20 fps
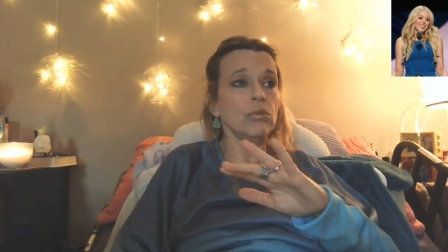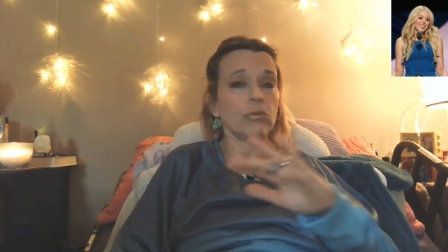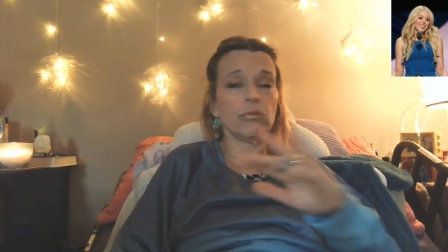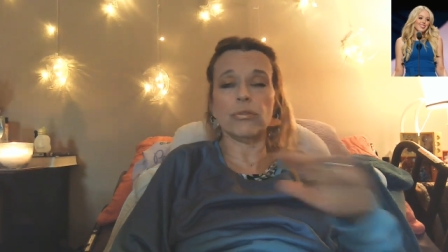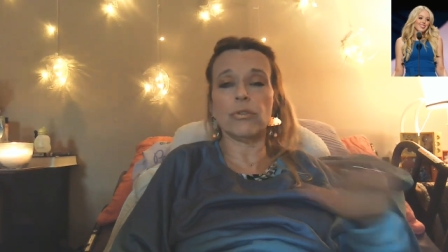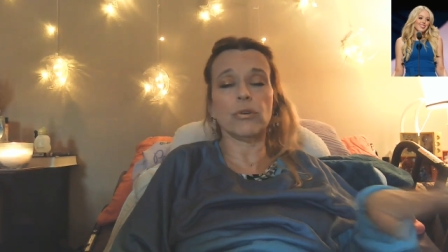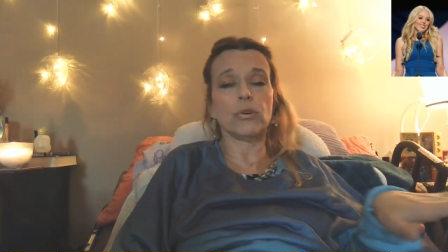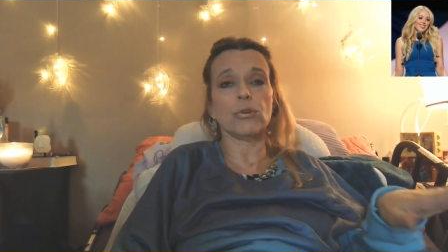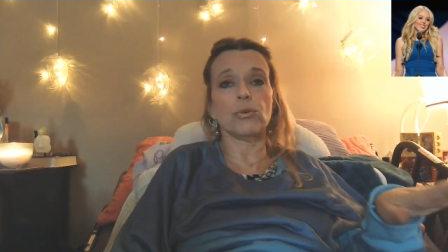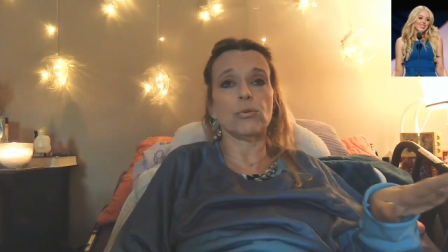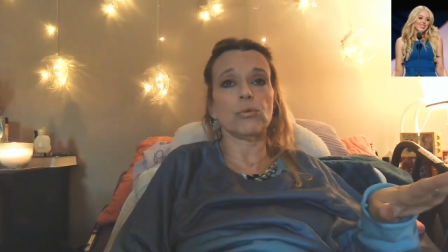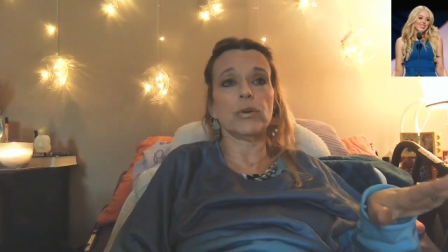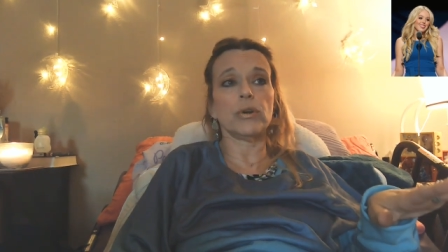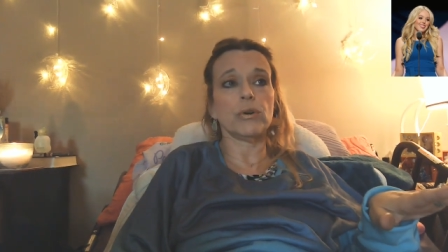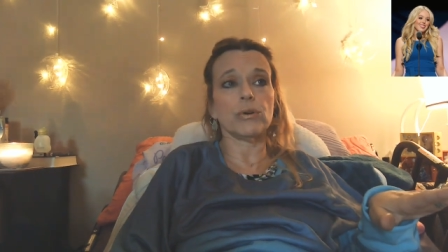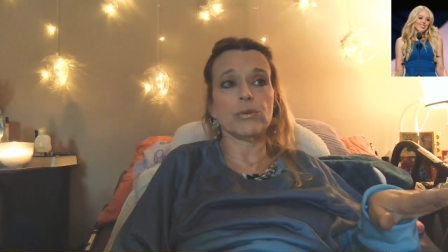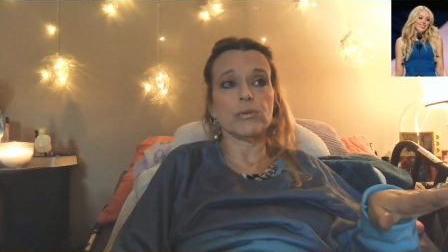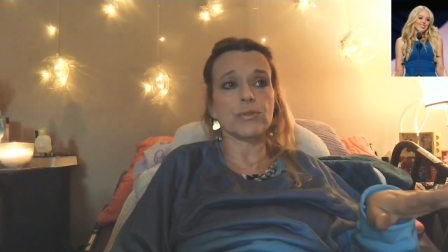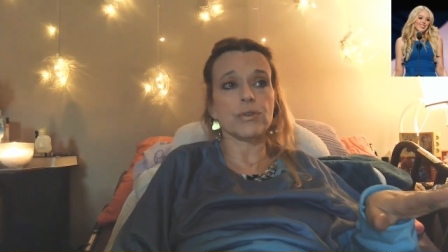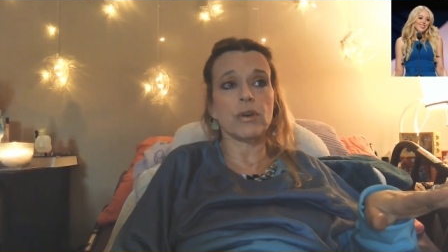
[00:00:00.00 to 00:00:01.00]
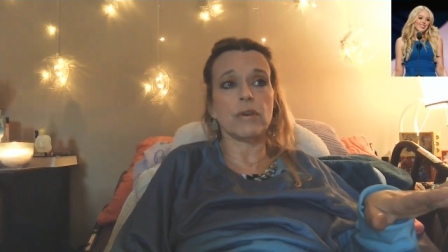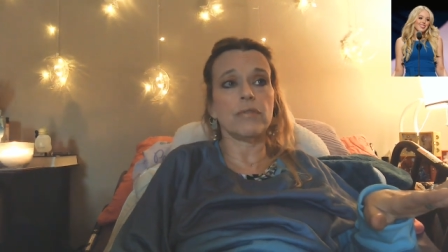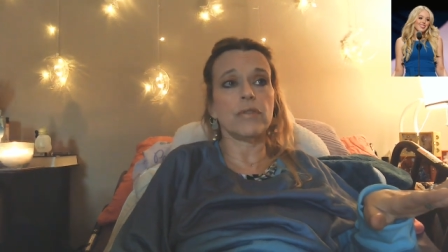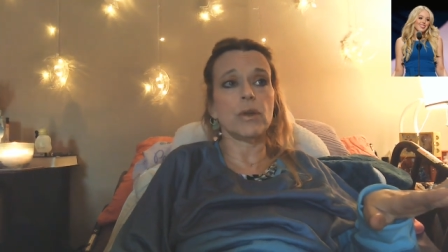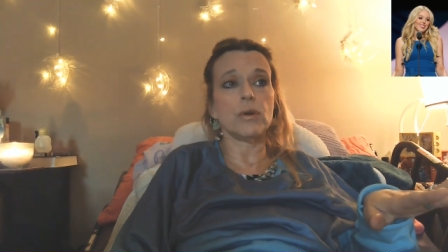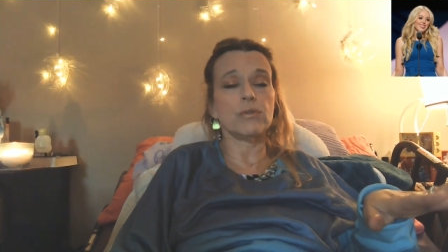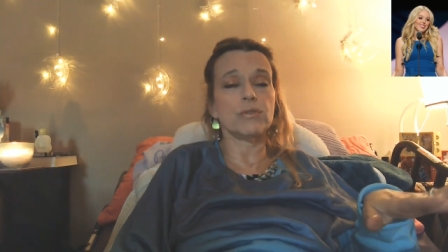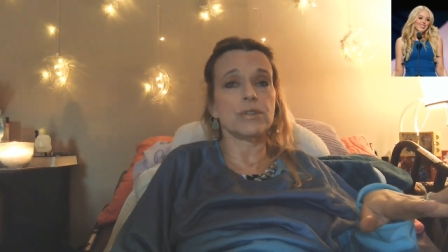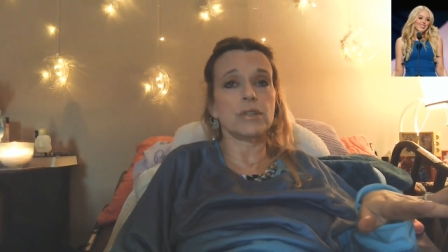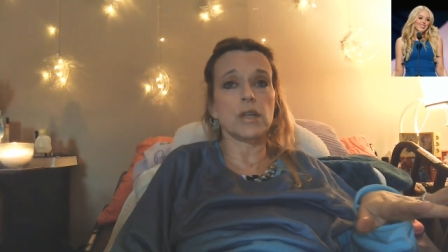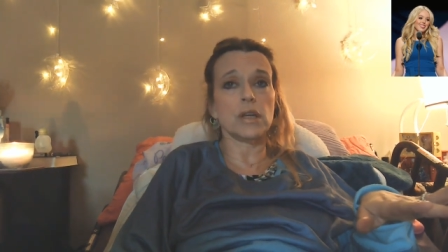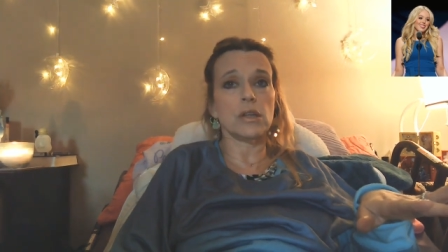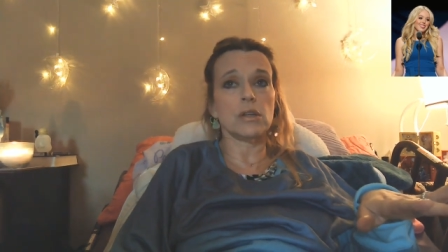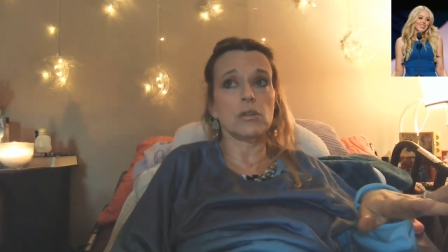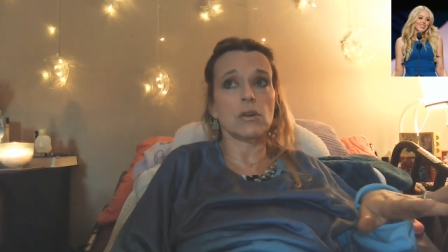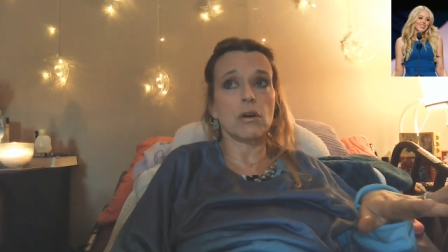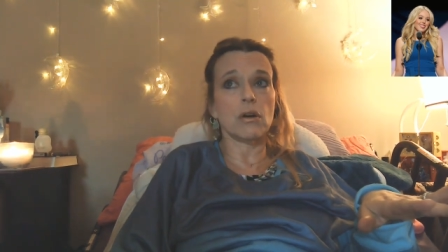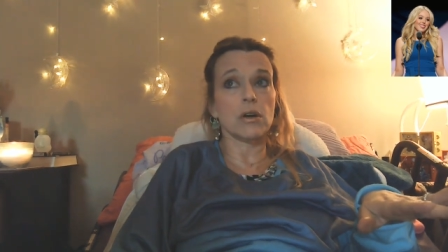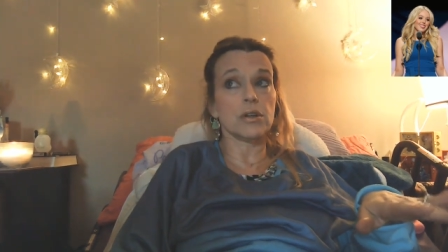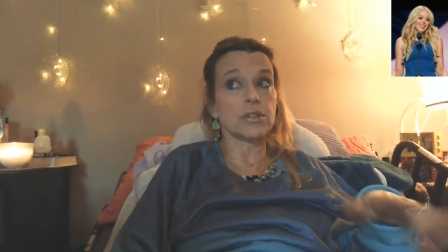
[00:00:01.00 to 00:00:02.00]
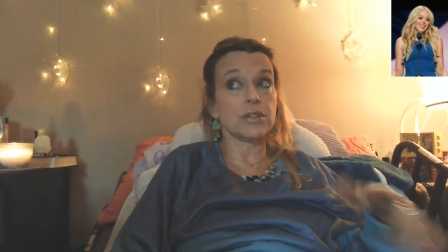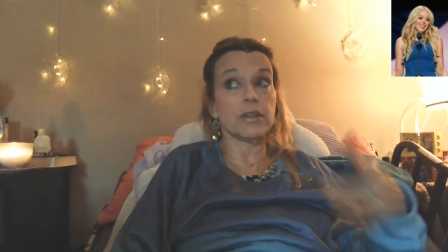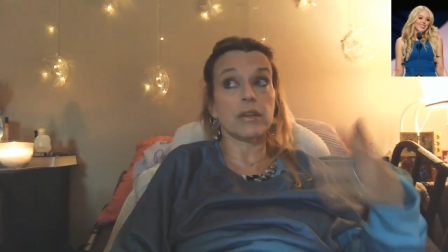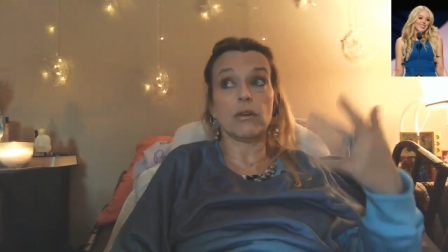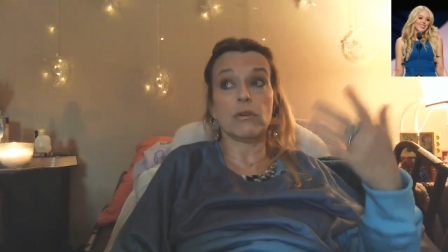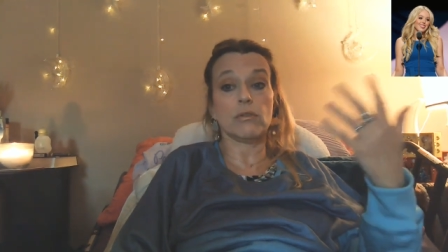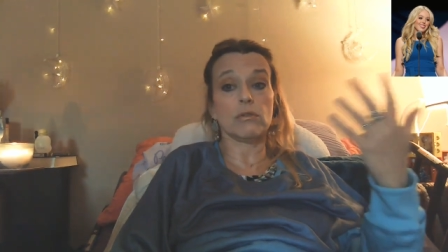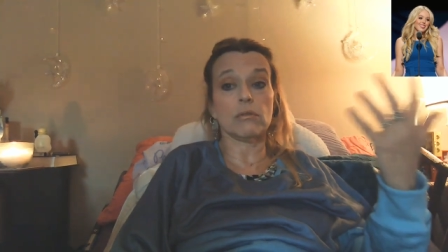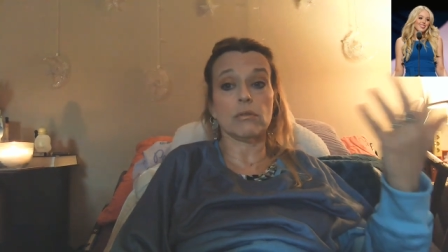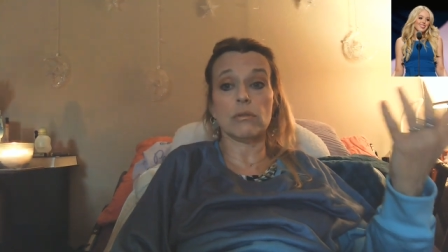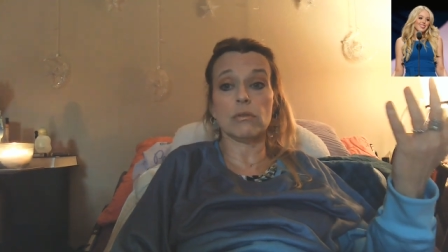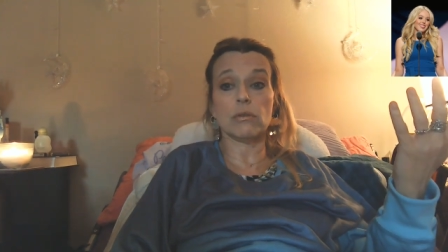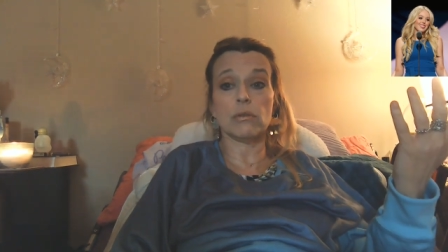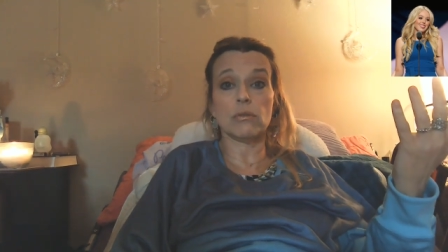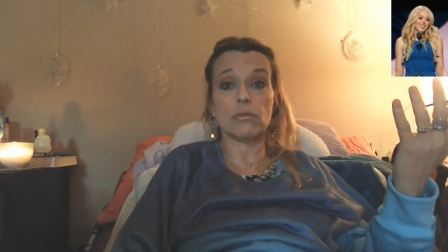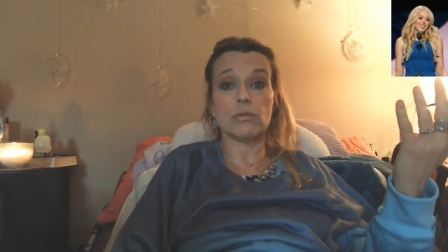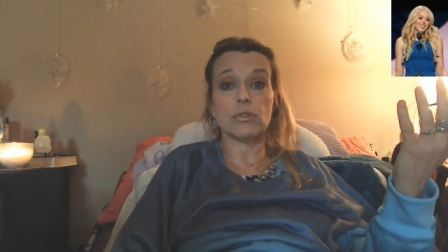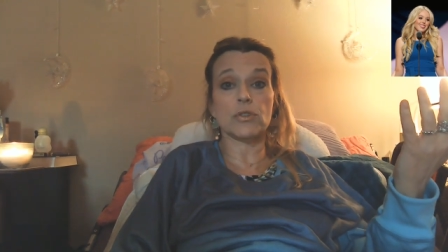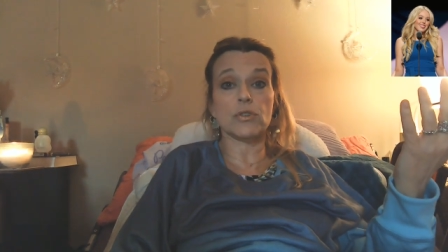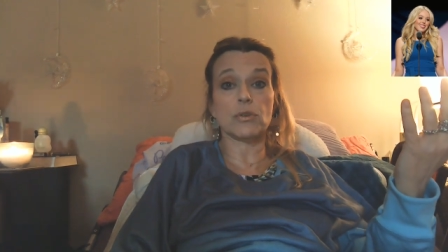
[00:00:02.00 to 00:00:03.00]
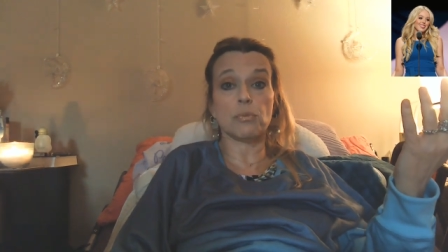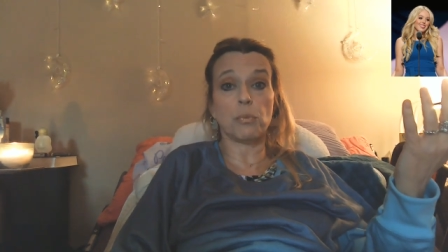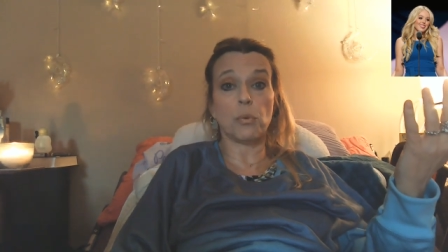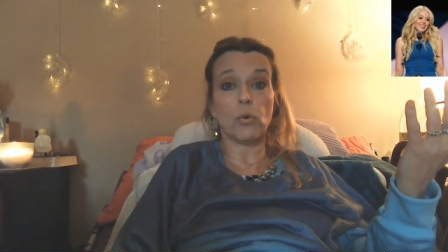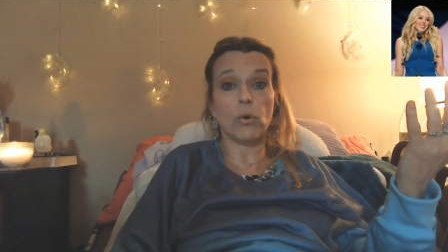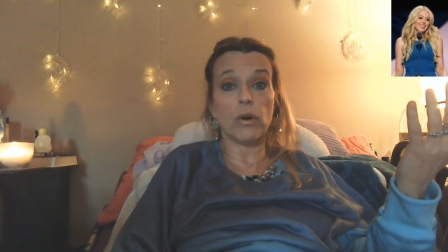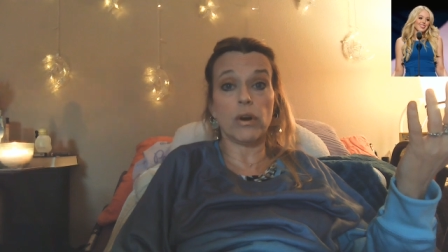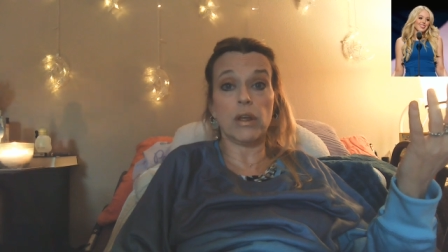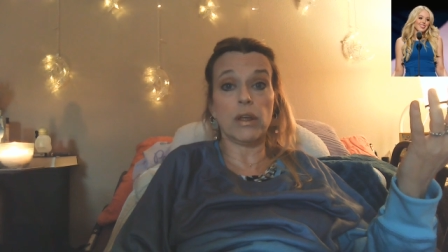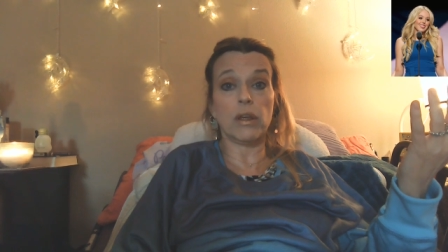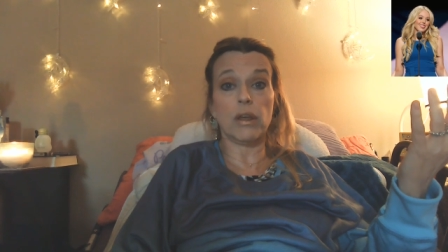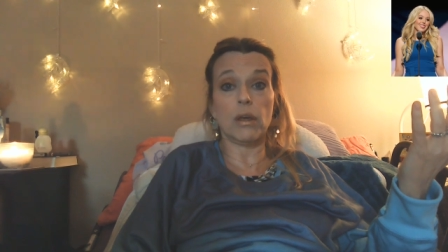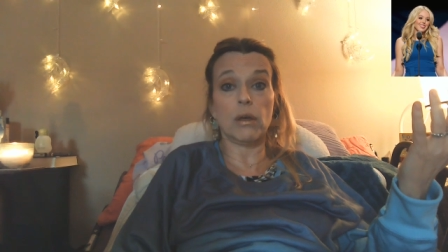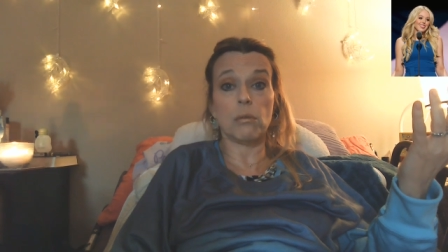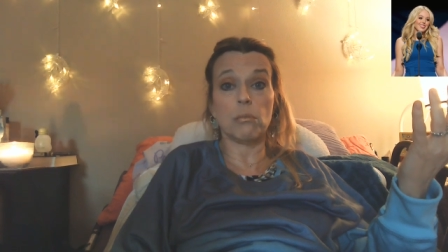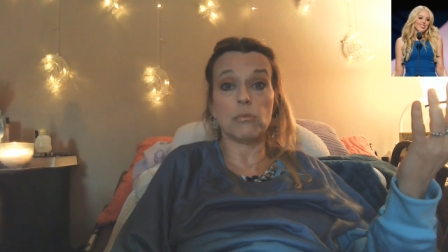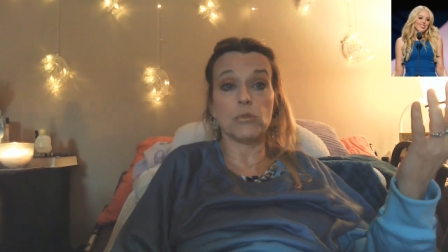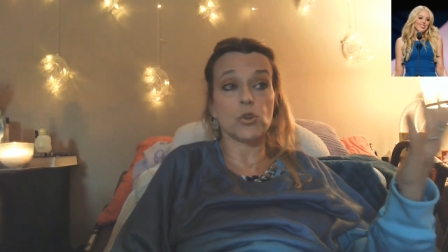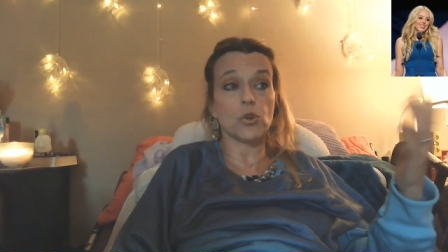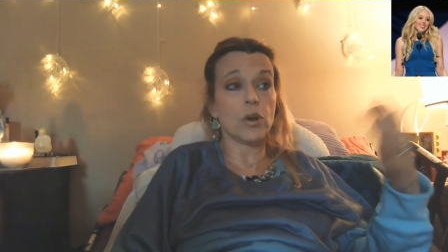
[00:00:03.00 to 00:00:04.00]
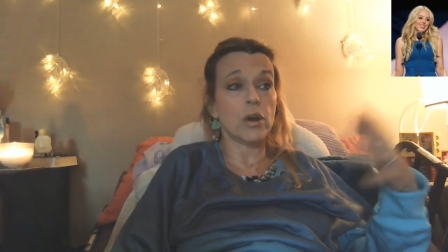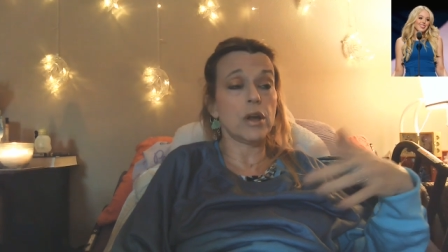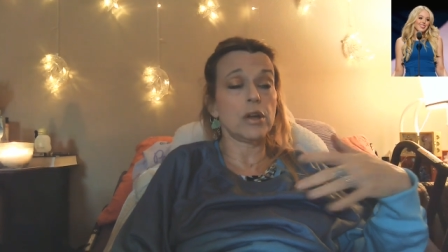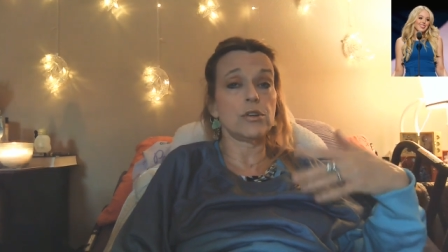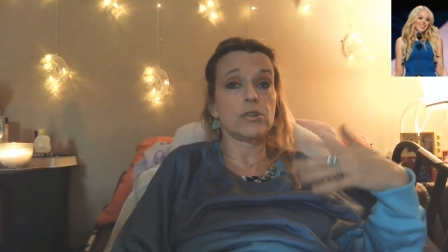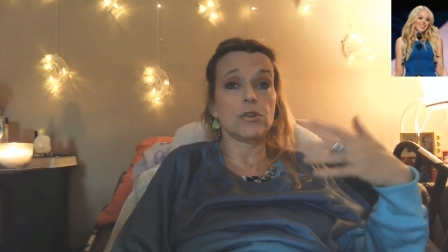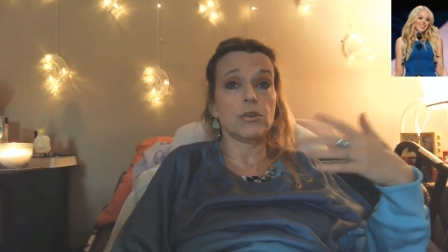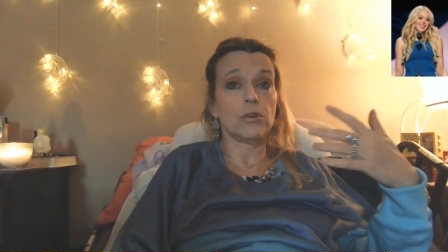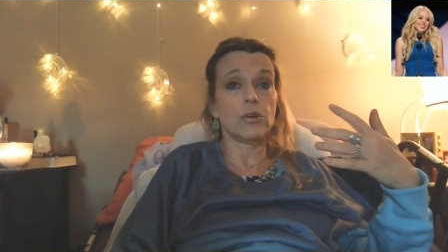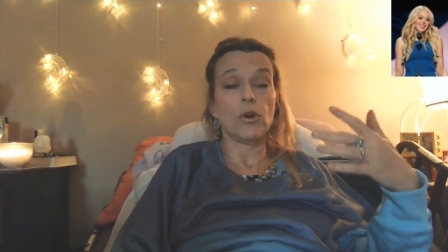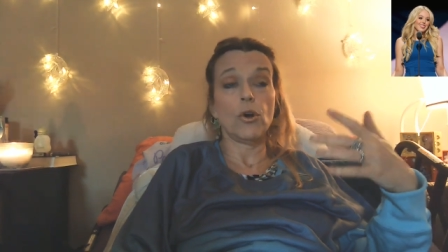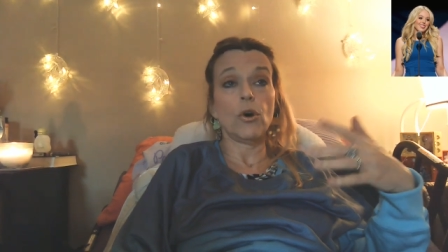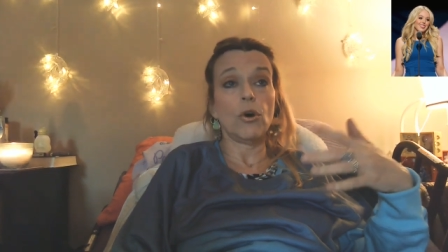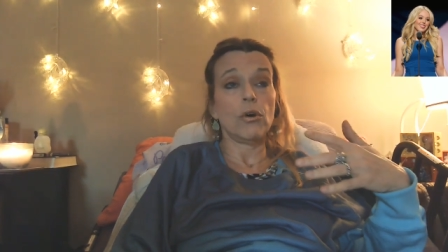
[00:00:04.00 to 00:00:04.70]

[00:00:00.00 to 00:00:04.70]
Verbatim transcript: the careers of those ding dongs that are supporting him, trying to